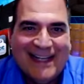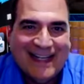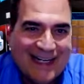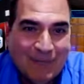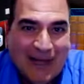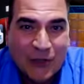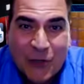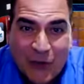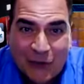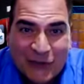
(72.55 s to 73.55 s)
And I'm like,
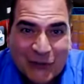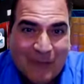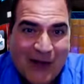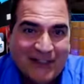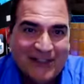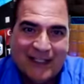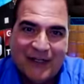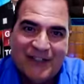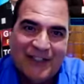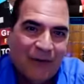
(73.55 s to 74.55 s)
Who are those little punks? He
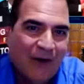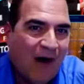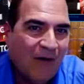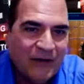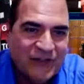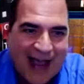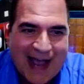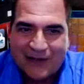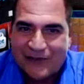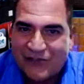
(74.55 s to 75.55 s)
goes, You know, all those
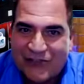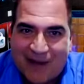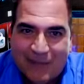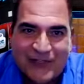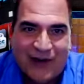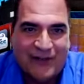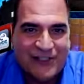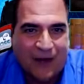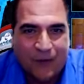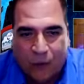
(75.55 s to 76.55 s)
hackers and cyber terrorists
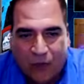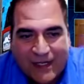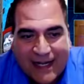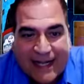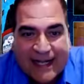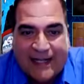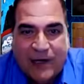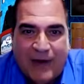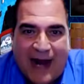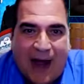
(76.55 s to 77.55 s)
out in the world, you
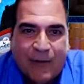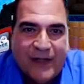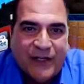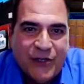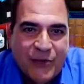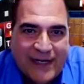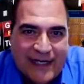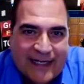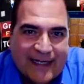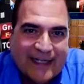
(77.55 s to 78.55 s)
know, how are they doing
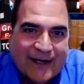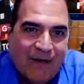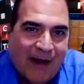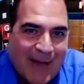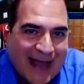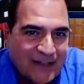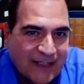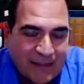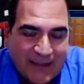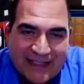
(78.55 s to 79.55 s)
it? You know, I'm
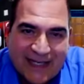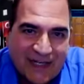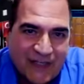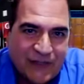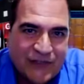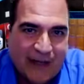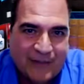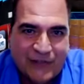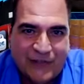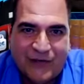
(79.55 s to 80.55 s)
asking him, he's got a huge
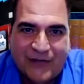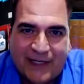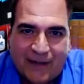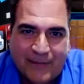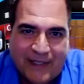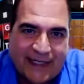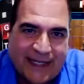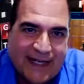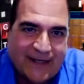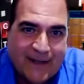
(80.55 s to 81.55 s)
cybersecurity company in
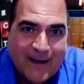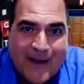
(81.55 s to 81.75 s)
Canada.